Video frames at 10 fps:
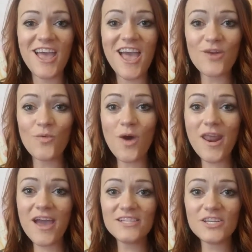And what
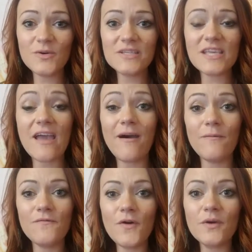I do is I
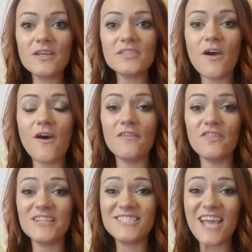help focus on
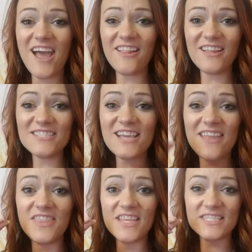the talents
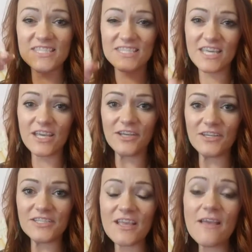and the
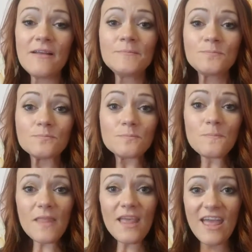skills
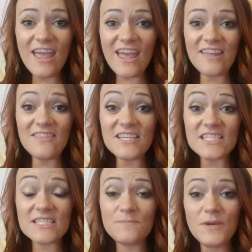and the
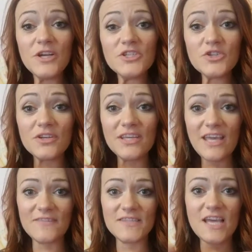spiritual
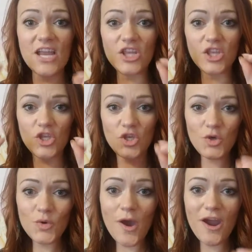gifts that
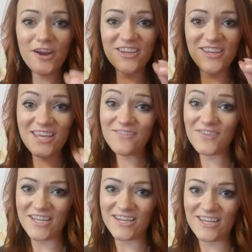you are
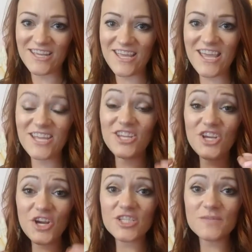given in
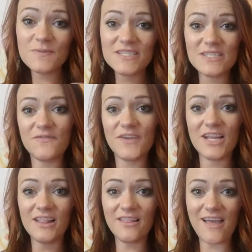your specific
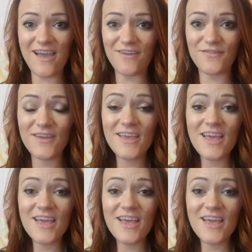life.